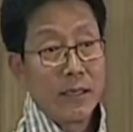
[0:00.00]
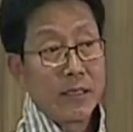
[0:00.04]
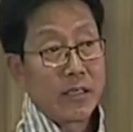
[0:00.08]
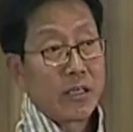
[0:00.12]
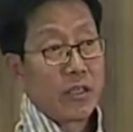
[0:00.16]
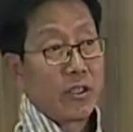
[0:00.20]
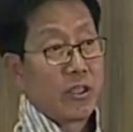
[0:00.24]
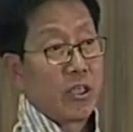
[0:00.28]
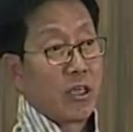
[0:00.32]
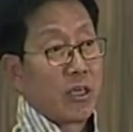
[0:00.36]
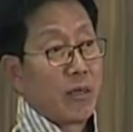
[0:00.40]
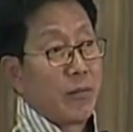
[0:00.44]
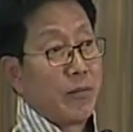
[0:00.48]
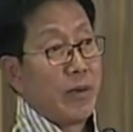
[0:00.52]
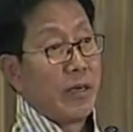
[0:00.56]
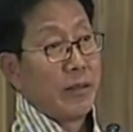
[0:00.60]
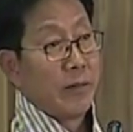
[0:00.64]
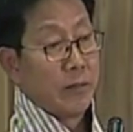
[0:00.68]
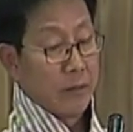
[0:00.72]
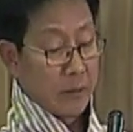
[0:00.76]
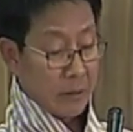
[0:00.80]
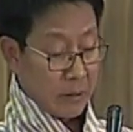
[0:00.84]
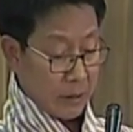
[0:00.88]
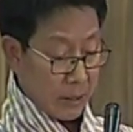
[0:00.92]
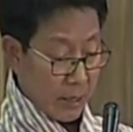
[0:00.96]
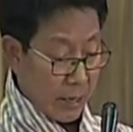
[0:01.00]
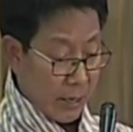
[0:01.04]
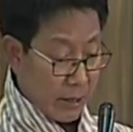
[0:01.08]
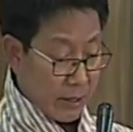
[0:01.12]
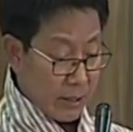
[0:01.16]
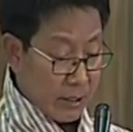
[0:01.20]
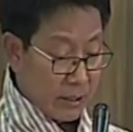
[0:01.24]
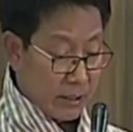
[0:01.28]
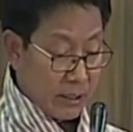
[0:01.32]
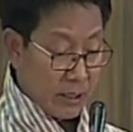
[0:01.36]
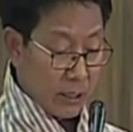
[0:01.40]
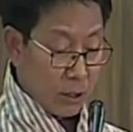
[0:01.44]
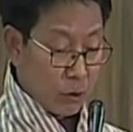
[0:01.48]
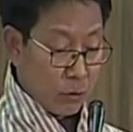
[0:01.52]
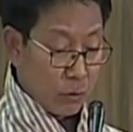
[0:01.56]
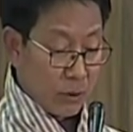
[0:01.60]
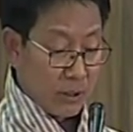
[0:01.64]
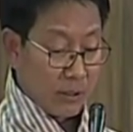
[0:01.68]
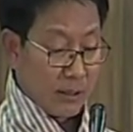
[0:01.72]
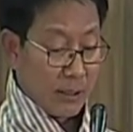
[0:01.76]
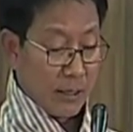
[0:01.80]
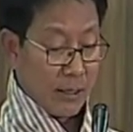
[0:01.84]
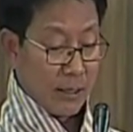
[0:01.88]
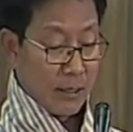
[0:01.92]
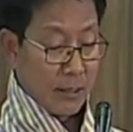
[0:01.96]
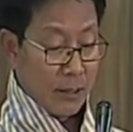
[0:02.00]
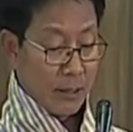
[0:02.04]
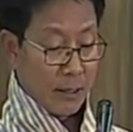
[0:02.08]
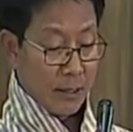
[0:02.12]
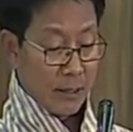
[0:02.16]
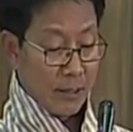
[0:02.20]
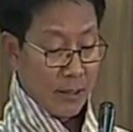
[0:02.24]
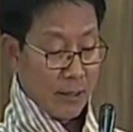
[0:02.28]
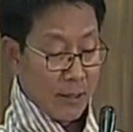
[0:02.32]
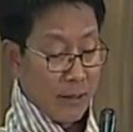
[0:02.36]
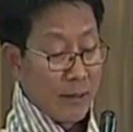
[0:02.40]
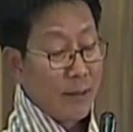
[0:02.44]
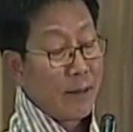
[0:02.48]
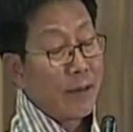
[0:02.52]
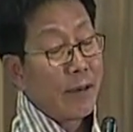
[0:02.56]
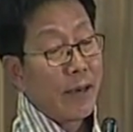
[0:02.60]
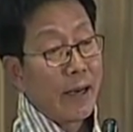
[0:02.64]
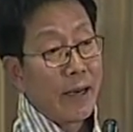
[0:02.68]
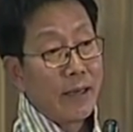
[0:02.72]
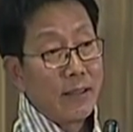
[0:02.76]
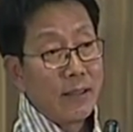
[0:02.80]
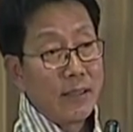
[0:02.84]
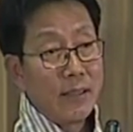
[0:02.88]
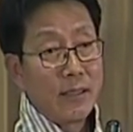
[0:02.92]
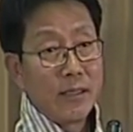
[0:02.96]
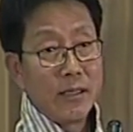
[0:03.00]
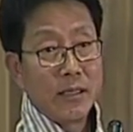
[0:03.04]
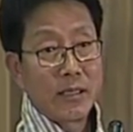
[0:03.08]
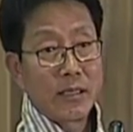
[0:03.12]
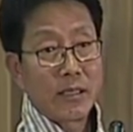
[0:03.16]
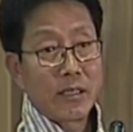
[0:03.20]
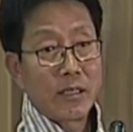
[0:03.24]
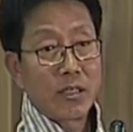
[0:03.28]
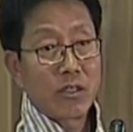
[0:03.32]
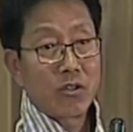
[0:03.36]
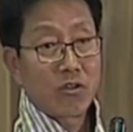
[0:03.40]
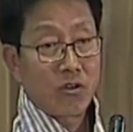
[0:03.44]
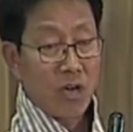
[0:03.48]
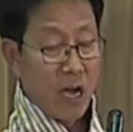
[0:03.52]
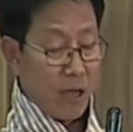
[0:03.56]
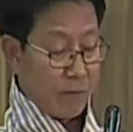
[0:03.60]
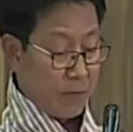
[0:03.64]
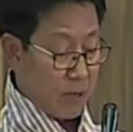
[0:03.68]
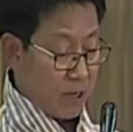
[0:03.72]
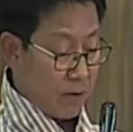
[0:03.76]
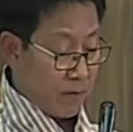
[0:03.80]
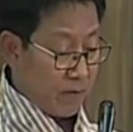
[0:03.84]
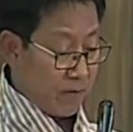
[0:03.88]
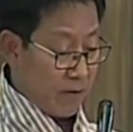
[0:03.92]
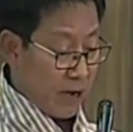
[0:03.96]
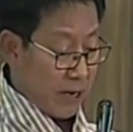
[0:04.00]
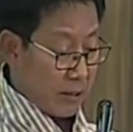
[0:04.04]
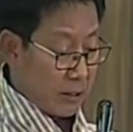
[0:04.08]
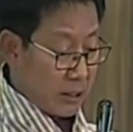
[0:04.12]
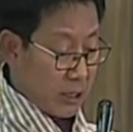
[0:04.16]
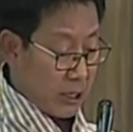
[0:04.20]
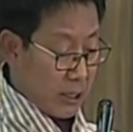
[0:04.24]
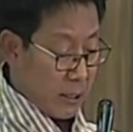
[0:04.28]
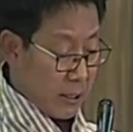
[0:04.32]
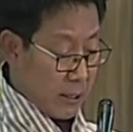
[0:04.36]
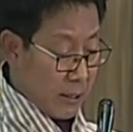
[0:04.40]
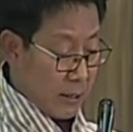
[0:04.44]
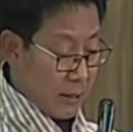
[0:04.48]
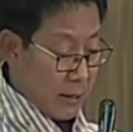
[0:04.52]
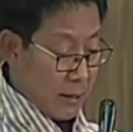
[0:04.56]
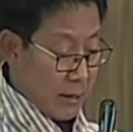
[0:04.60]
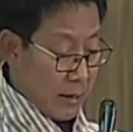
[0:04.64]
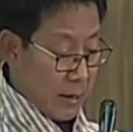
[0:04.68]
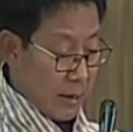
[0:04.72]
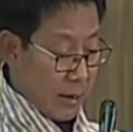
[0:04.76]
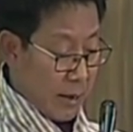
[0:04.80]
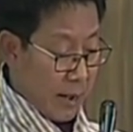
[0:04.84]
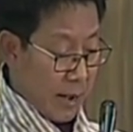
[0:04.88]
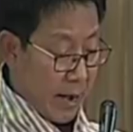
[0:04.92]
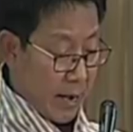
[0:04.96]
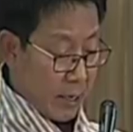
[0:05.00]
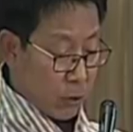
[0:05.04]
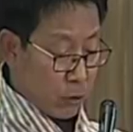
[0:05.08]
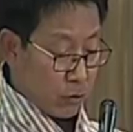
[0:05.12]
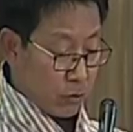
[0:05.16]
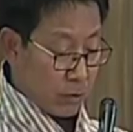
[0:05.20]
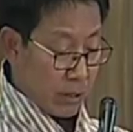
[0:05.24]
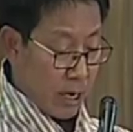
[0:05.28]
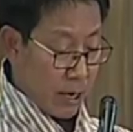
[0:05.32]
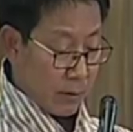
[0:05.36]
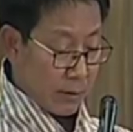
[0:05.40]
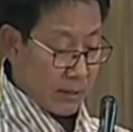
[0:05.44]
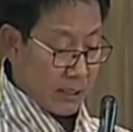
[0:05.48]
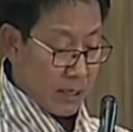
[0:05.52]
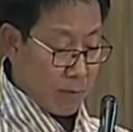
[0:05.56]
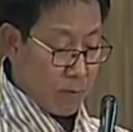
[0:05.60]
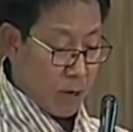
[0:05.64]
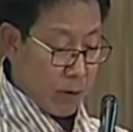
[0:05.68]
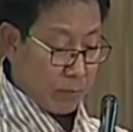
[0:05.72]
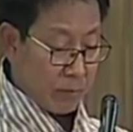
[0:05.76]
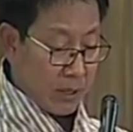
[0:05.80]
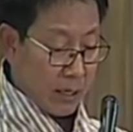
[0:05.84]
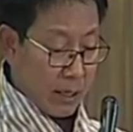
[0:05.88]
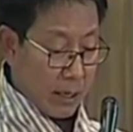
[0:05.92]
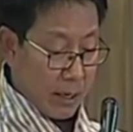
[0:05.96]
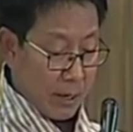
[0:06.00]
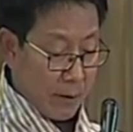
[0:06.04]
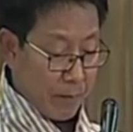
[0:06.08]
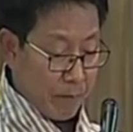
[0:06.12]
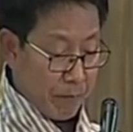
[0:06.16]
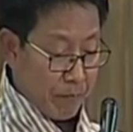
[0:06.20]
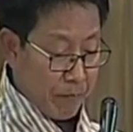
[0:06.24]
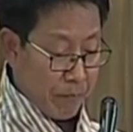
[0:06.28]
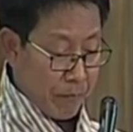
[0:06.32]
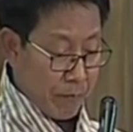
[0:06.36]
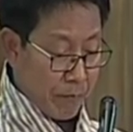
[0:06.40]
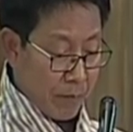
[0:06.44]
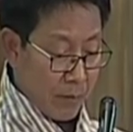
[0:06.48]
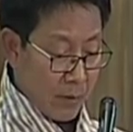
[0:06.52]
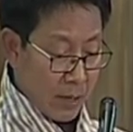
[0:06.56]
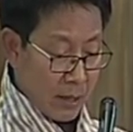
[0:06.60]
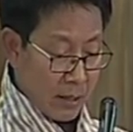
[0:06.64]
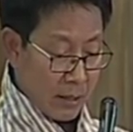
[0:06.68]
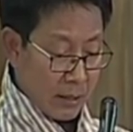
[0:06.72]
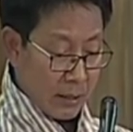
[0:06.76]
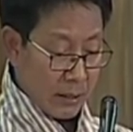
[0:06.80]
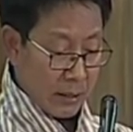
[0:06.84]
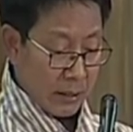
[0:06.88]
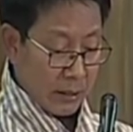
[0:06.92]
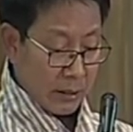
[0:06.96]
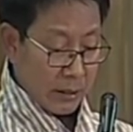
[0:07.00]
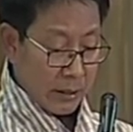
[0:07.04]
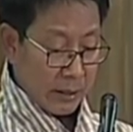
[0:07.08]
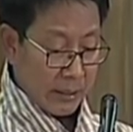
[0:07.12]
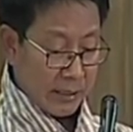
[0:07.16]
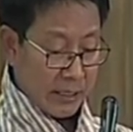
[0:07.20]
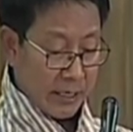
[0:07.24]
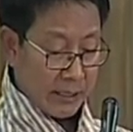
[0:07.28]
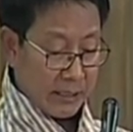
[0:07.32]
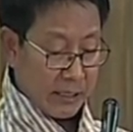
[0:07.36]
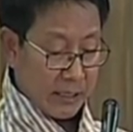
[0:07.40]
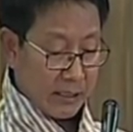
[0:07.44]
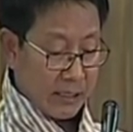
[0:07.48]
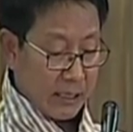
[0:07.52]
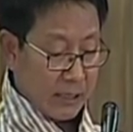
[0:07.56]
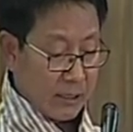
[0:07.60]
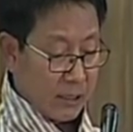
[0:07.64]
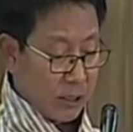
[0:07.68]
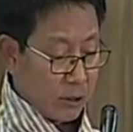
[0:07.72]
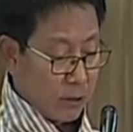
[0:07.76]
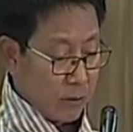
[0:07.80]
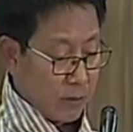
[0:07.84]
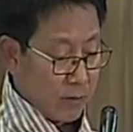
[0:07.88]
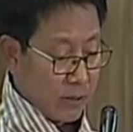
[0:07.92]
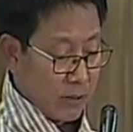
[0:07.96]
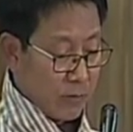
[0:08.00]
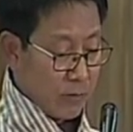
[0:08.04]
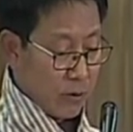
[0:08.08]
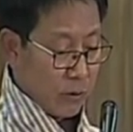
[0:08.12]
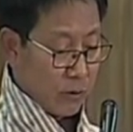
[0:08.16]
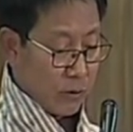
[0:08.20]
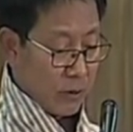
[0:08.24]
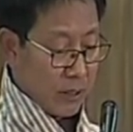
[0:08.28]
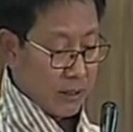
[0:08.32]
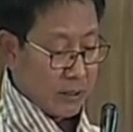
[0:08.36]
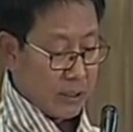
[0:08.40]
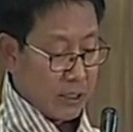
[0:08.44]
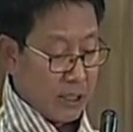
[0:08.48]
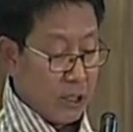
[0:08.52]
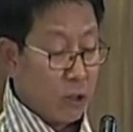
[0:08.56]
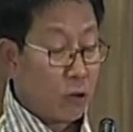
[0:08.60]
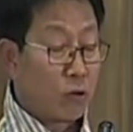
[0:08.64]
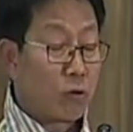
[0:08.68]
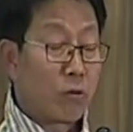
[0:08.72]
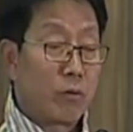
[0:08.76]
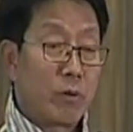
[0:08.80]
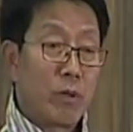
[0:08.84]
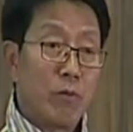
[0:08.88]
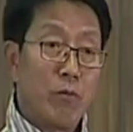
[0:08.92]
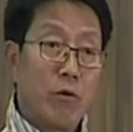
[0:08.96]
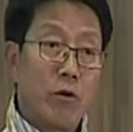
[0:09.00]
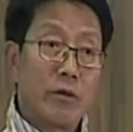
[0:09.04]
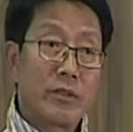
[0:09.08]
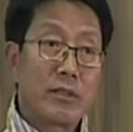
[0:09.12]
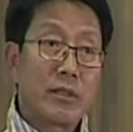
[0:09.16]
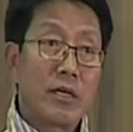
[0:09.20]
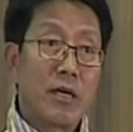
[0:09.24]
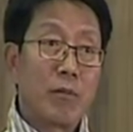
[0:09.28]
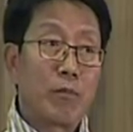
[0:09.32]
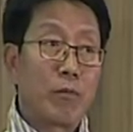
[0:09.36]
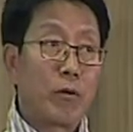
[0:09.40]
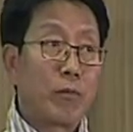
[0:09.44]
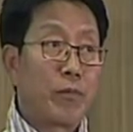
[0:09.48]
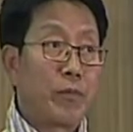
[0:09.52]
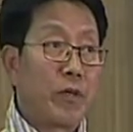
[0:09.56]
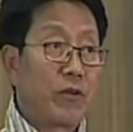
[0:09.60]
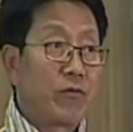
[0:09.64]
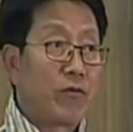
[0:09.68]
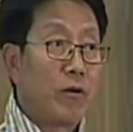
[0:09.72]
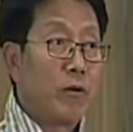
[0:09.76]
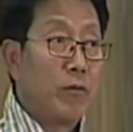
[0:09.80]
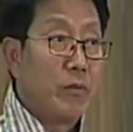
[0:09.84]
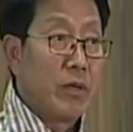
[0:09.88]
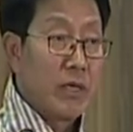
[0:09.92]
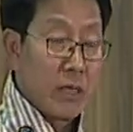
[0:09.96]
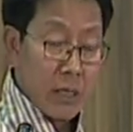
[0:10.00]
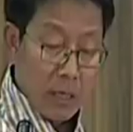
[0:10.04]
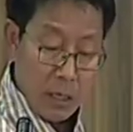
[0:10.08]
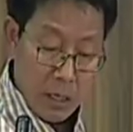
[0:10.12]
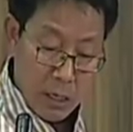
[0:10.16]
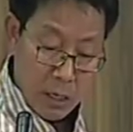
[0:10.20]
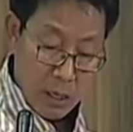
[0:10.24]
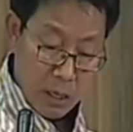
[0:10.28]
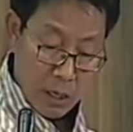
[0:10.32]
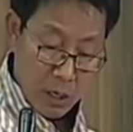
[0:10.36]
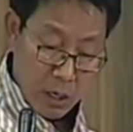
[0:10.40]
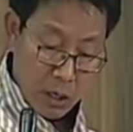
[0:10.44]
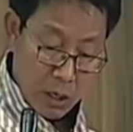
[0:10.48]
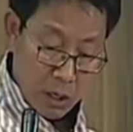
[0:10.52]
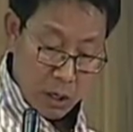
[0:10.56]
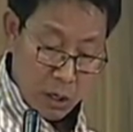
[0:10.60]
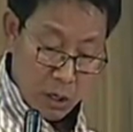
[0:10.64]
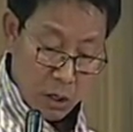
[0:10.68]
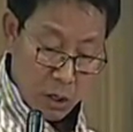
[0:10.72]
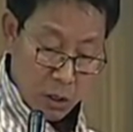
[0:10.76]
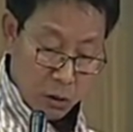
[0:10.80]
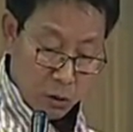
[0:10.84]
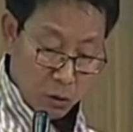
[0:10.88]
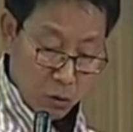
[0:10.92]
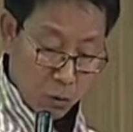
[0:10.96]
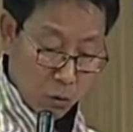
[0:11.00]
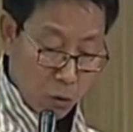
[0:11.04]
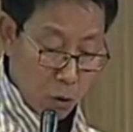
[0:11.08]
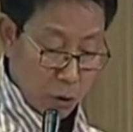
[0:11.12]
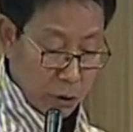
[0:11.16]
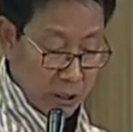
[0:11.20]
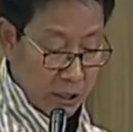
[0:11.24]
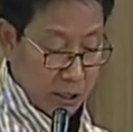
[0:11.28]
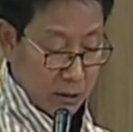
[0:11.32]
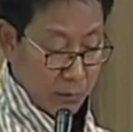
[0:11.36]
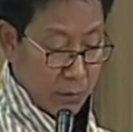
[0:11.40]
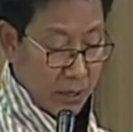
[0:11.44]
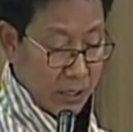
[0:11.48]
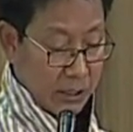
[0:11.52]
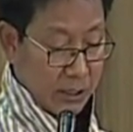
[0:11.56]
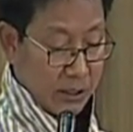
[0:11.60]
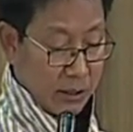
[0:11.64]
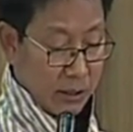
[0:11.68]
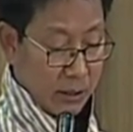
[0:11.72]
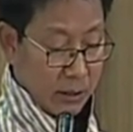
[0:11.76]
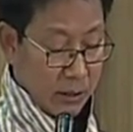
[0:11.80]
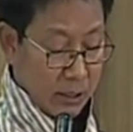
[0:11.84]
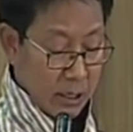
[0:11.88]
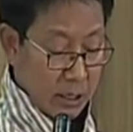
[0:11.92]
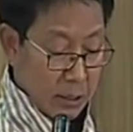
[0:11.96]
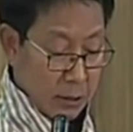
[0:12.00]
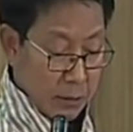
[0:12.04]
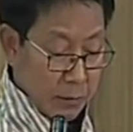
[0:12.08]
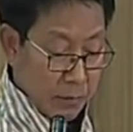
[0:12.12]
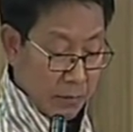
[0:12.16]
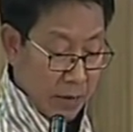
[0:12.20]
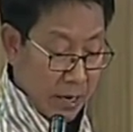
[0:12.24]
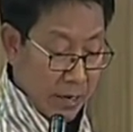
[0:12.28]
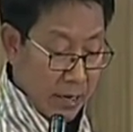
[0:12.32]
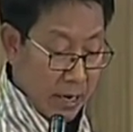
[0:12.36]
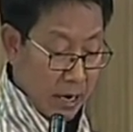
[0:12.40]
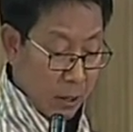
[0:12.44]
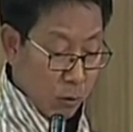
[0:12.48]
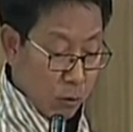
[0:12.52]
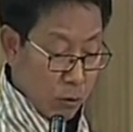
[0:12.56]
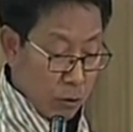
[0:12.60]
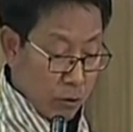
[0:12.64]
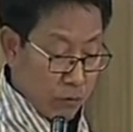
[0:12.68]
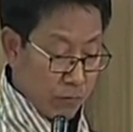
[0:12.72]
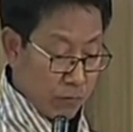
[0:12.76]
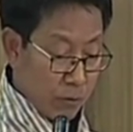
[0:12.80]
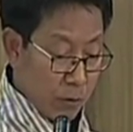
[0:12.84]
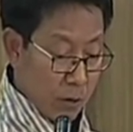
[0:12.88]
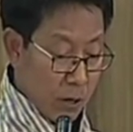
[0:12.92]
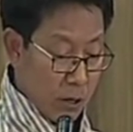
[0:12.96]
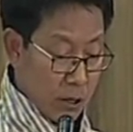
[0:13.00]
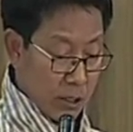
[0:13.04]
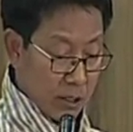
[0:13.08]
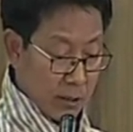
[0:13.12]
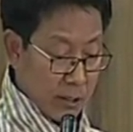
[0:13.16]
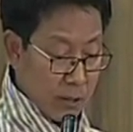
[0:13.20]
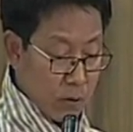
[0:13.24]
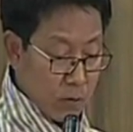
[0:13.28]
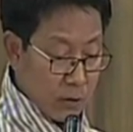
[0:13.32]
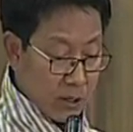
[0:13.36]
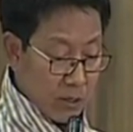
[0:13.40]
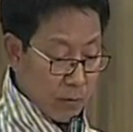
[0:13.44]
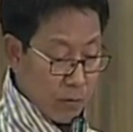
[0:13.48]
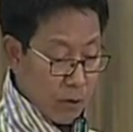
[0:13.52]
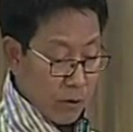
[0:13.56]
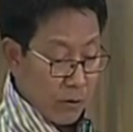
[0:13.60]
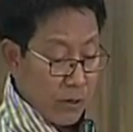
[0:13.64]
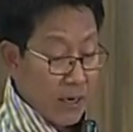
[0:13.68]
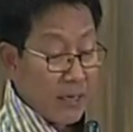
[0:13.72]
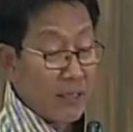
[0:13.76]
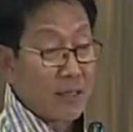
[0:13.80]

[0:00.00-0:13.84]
and gentlemen, is here to stay, and it is thriving, in fact. And to sum up the state and success of democracy, it would be most appropriate for me to quote His Majesty the King, and I quote, "For our new democratic